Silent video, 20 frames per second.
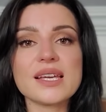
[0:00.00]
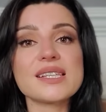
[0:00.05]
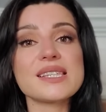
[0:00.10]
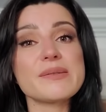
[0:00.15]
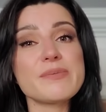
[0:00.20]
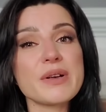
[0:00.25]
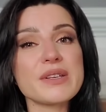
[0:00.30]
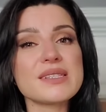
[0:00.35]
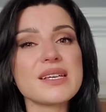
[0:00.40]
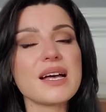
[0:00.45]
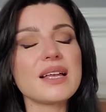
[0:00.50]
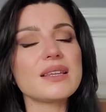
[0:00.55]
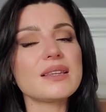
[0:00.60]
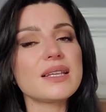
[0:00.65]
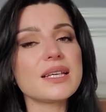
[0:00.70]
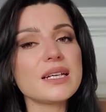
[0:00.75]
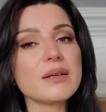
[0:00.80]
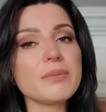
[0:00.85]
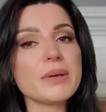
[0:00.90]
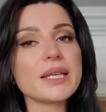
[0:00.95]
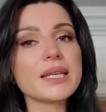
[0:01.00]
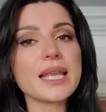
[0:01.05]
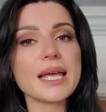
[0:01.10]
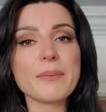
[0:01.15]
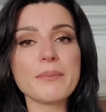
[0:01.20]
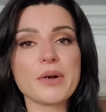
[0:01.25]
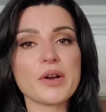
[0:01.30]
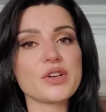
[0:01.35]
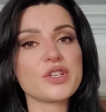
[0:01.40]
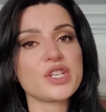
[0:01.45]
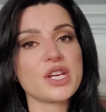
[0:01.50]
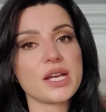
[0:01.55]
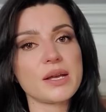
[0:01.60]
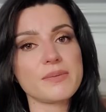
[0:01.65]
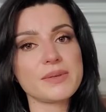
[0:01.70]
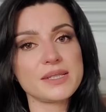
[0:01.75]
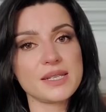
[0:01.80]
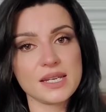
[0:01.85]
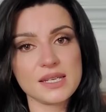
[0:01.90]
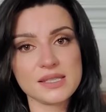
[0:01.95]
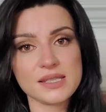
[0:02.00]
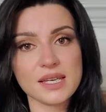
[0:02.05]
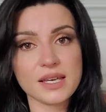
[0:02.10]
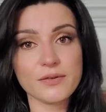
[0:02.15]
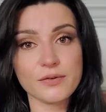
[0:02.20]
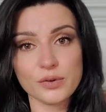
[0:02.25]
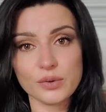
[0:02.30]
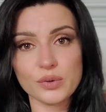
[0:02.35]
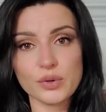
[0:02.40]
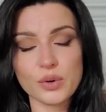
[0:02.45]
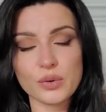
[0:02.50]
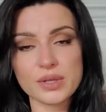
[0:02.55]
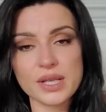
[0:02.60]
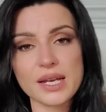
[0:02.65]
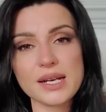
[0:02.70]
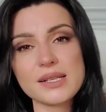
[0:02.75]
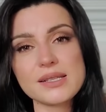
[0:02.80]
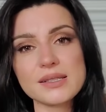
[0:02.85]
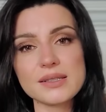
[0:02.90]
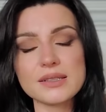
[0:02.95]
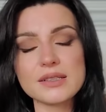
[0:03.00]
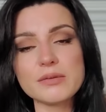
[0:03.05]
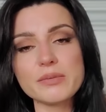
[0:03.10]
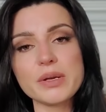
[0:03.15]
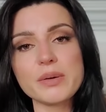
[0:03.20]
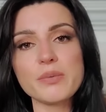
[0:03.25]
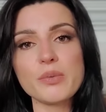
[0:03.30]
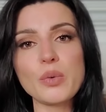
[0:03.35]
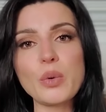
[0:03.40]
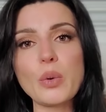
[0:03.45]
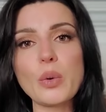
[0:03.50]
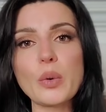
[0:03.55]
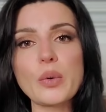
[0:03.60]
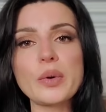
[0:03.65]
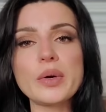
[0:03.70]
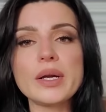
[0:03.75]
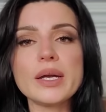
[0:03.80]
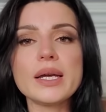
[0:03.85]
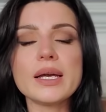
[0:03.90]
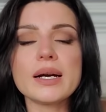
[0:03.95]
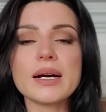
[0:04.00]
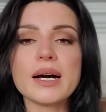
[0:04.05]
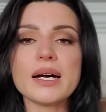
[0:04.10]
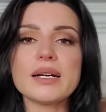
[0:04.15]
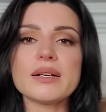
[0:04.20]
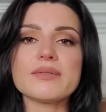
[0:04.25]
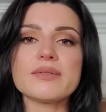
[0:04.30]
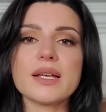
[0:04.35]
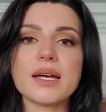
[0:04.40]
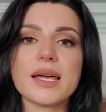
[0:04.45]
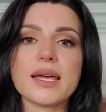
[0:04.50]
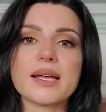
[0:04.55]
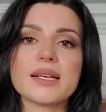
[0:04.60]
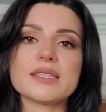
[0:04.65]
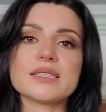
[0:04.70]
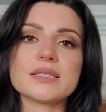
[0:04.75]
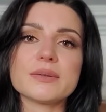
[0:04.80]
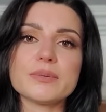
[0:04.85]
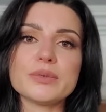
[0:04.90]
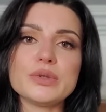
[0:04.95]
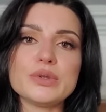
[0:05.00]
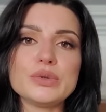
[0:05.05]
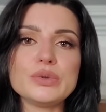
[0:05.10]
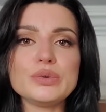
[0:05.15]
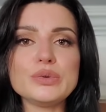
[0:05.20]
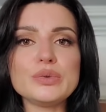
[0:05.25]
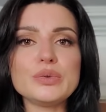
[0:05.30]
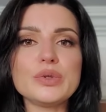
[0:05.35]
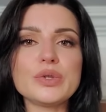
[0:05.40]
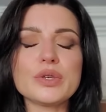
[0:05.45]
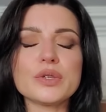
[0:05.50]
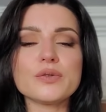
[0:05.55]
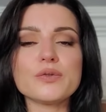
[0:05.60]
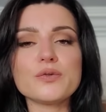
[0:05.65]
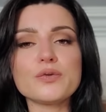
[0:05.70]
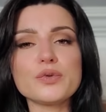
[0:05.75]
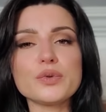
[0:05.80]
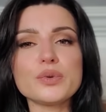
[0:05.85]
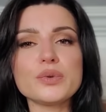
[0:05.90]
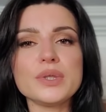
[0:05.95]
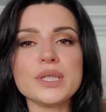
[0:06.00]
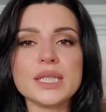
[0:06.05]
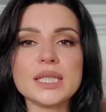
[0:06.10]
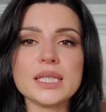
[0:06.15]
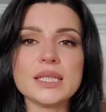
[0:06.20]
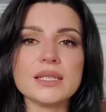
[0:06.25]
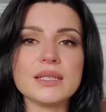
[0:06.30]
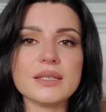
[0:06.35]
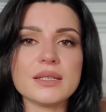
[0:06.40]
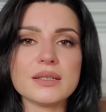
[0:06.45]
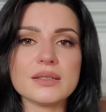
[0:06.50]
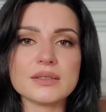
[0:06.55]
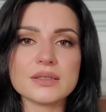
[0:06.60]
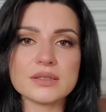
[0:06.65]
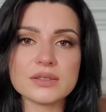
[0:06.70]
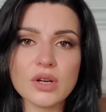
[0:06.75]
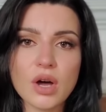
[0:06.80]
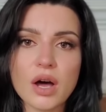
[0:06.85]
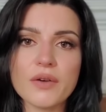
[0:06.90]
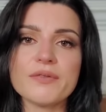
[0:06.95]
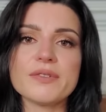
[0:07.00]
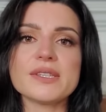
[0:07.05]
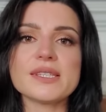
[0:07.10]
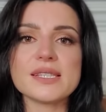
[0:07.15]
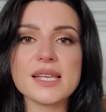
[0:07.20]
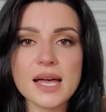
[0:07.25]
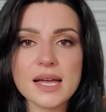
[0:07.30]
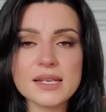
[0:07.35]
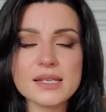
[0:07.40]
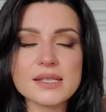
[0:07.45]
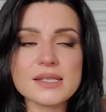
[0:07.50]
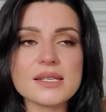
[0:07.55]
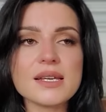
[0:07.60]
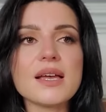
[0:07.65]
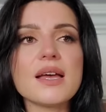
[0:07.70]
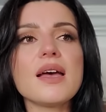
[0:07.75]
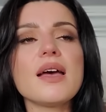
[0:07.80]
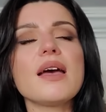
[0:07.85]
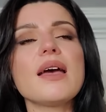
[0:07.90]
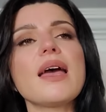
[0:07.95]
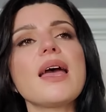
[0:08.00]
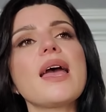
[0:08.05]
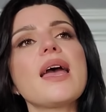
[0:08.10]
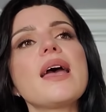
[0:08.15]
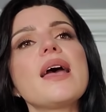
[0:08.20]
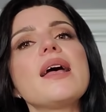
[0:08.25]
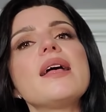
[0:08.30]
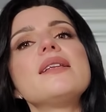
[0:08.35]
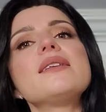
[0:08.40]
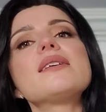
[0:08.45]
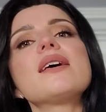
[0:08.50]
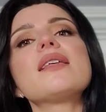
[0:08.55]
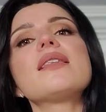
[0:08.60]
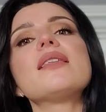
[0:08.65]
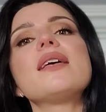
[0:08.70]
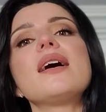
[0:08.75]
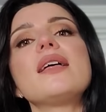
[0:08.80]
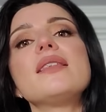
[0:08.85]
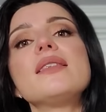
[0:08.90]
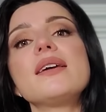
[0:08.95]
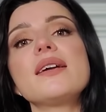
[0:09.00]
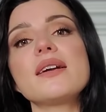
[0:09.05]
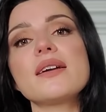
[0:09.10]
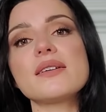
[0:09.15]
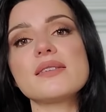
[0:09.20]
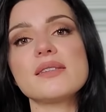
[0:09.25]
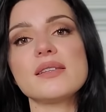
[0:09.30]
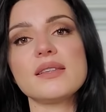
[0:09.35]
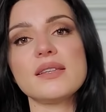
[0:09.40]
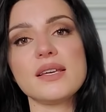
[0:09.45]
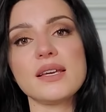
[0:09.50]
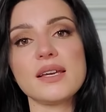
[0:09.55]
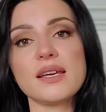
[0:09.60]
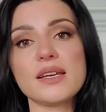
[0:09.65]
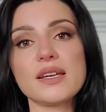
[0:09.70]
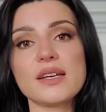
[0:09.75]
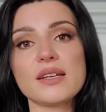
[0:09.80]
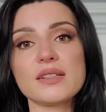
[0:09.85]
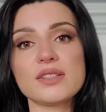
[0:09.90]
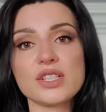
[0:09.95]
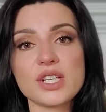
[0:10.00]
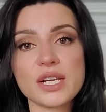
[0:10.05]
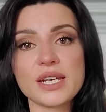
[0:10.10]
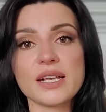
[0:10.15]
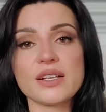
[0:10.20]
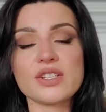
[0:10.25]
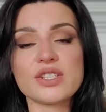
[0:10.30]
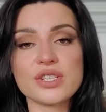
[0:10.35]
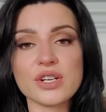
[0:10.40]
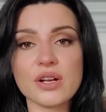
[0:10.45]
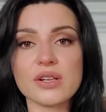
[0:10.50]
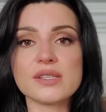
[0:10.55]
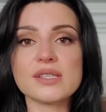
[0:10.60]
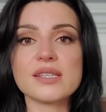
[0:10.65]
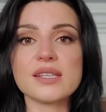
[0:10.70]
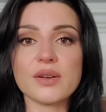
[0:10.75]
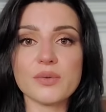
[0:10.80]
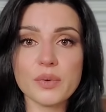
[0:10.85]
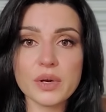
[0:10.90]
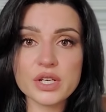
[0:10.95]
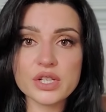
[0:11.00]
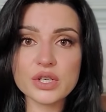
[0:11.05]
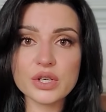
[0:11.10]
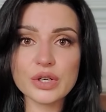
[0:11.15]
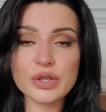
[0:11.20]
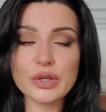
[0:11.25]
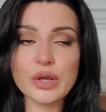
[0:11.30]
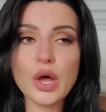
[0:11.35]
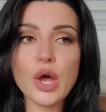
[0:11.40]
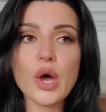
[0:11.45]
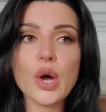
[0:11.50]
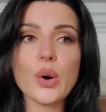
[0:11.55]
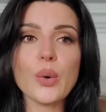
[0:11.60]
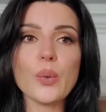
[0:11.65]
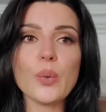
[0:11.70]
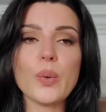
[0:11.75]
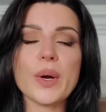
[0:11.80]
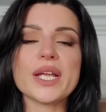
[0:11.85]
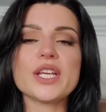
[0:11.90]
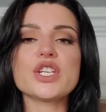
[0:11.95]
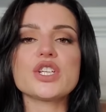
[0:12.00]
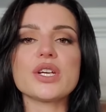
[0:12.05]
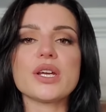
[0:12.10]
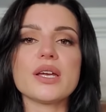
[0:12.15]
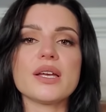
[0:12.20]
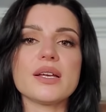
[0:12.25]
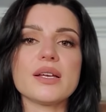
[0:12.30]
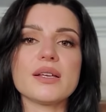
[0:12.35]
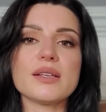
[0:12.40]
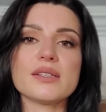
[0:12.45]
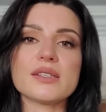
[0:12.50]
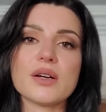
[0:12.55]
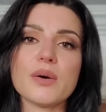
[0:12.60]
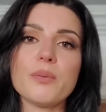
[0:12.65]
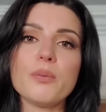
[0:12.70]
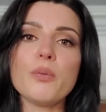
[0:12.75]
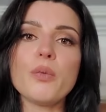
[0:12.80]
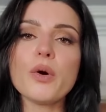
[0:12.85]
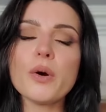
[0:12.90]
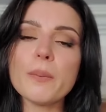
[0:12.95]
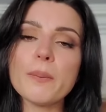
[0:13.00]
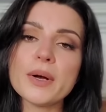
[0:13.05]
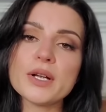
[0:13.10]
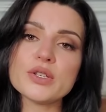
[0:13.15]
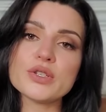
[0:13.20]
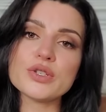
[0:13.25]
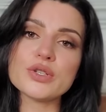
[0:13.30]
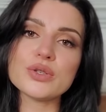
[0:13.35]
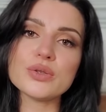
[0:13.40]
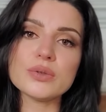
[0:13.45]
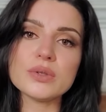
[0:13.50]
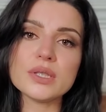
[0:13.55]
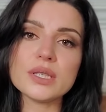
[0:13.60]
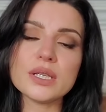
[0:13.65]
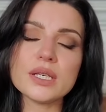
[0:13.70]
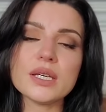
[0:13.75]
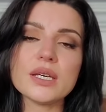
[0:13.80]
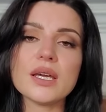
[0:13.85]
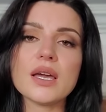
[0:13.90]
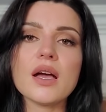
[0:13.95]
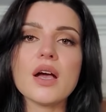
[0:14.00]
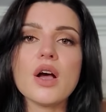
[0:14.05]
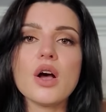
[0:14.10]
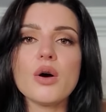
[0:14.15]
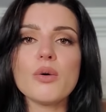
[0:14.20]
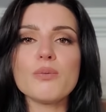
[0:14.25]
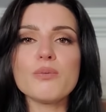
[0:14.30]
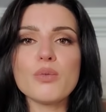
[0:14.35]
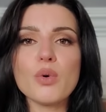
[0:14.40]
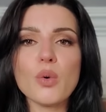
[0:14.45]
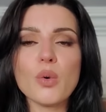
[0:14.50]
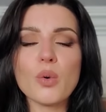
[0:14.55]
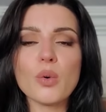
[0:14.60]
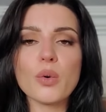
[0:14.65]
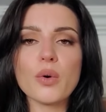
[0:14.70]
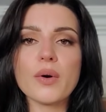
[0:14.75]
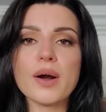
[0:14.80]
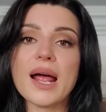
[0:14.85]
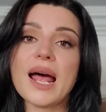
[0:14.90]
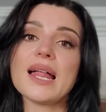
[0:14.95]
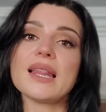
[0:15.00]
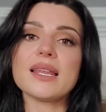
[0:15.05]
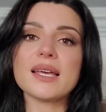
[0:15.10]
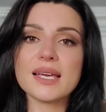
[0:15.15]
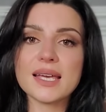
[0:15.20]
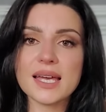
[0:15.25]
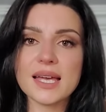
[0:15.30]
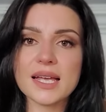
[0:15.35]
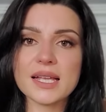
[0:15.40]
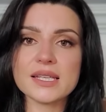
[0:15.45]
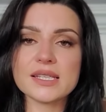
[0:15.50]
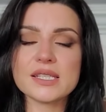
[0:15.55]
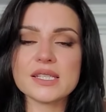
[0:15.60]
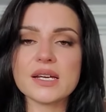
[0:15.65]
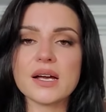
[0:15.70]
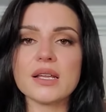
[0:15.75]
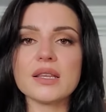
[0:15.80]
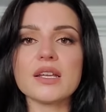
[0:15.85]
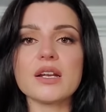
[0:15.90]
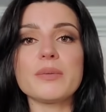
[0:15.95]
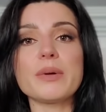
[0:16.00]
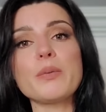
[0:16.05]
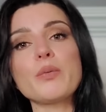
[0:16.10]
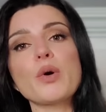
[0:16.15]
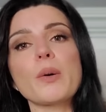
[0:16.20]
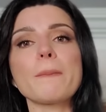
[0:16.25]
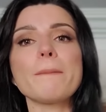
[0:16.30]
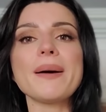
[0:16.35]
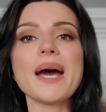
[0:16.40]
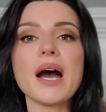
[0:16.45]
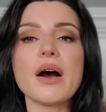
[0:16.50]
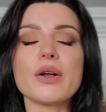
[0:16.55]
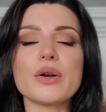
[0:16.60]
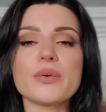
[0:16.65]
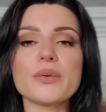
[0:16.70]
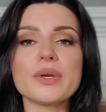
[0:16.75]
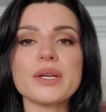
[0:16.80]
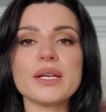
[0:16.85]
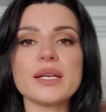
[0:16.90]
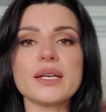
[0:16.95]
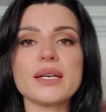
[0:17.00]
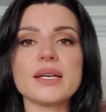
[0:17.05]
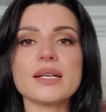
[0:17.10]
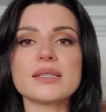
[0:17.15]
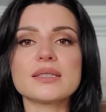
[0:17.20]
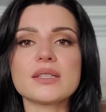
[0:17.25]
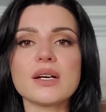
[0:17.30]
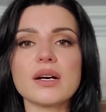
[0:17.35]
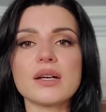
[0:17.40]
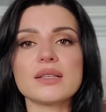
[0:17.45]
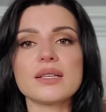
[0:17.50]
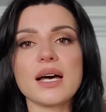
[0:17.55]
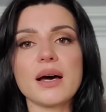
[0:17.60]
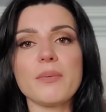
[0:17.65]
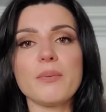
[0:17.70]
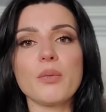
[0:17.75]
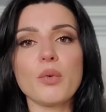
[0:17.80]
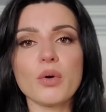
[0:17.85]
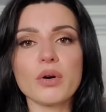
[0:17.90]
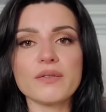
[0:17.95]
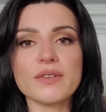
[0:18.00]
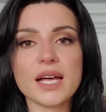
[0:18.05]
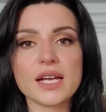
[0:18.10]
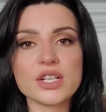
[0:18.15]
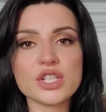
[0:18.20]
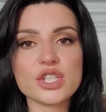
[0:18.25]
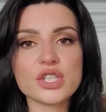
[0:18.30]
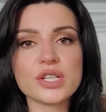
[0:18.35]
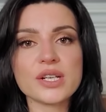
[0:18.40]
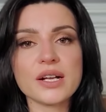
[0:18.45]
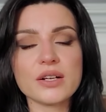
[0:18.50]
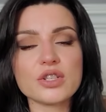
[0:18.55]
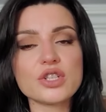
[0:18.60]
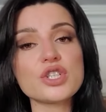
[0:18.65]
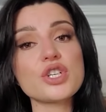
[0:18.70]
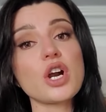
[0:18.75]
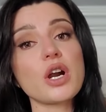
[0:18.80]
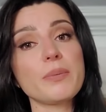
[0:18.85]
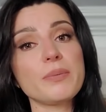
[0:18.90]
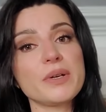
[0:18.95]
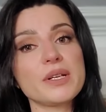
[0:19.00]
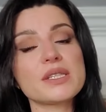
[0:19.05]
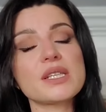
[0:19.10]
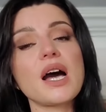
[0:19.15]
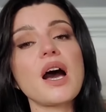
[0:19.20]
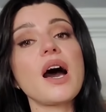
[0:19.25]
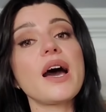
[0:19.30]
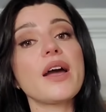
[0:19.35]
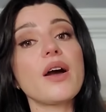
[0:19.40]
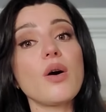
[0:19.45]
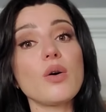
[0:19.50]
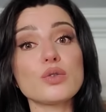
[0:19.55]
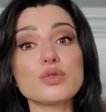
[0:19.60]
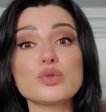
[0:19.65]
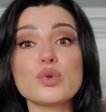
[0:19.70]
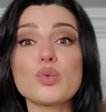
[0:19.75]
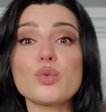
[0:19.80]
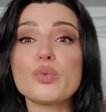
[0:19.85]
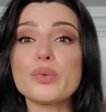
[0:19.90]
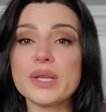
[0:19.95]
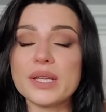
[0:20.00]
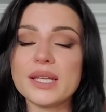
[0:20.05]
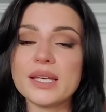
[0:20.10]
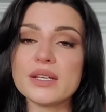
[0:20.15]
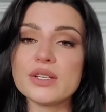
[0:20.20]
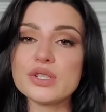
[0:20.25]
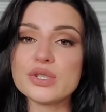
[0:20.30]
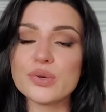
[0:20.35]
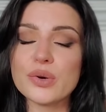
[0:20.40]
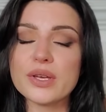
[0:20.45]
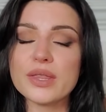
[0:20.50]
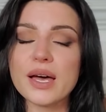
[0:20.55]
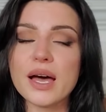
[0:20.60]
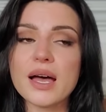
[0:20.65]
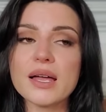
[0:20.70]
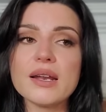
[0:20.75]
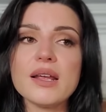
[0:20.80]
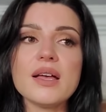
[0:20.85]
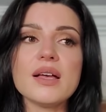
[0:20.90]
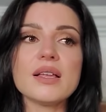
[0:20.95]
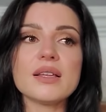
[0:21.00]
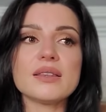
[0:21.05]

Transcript: It smells a little bit like Marc Jacobs Daisy, if you know that. It's a little bit more kind of like a subdued, fruity, soft scent and then there's the Chanel Chance, the original, which is more patchouli, more elegant, a little bit more powdery. It's got that more of that Chanel sharpness. I also really enjoy that.